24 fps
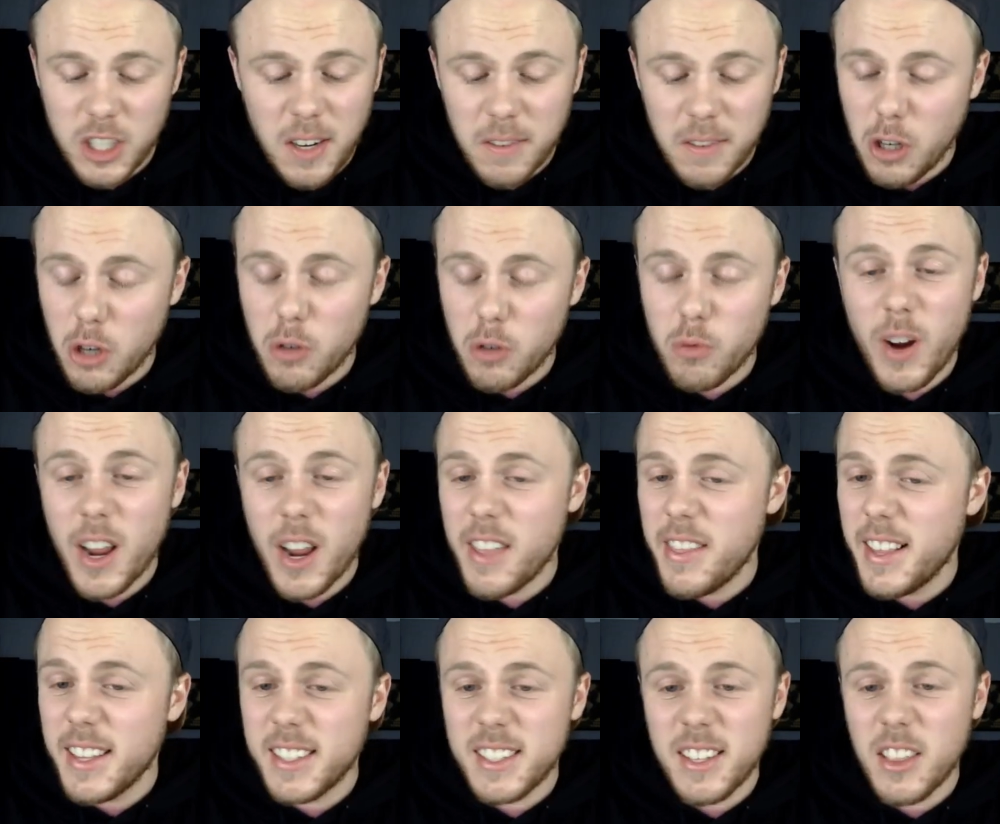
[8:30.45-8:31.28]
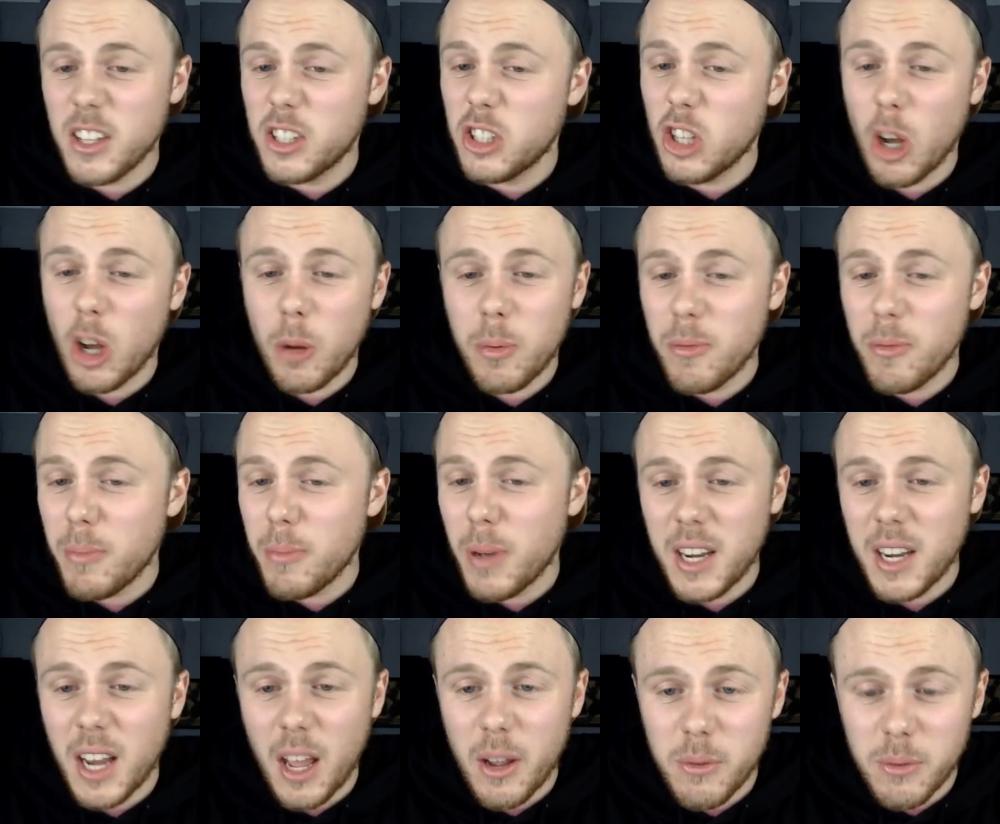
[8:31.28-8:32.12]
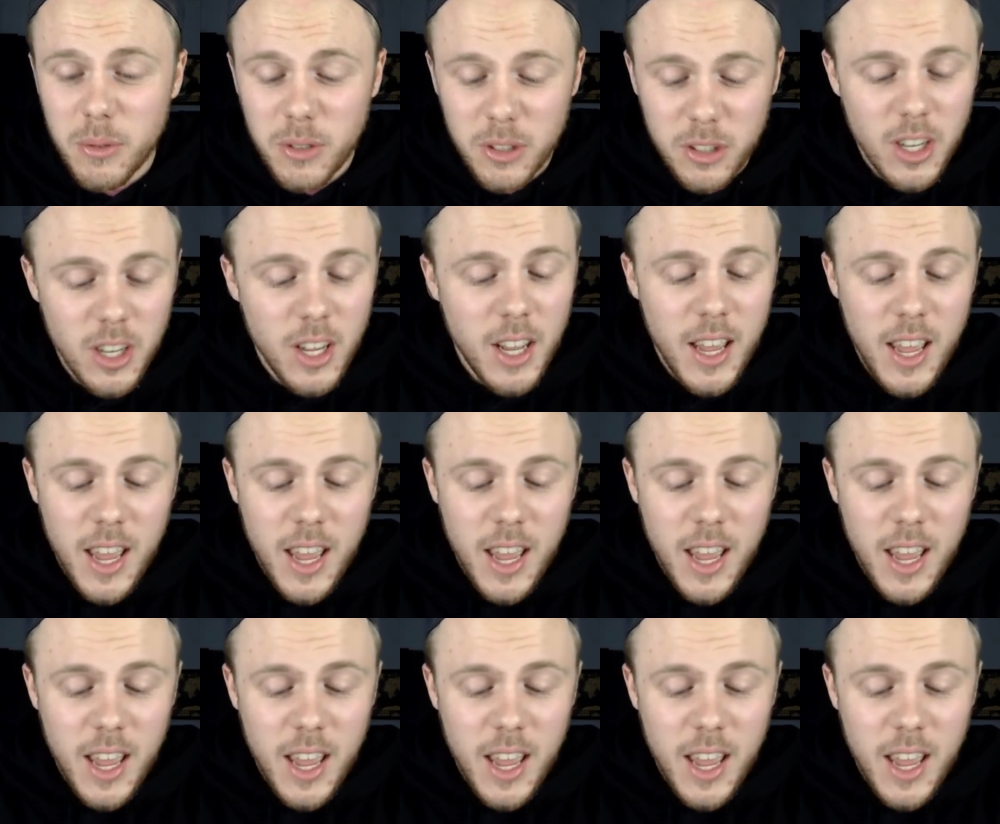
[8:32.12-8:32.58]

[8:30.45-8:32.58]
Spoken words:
I've just written this at the top of my notes.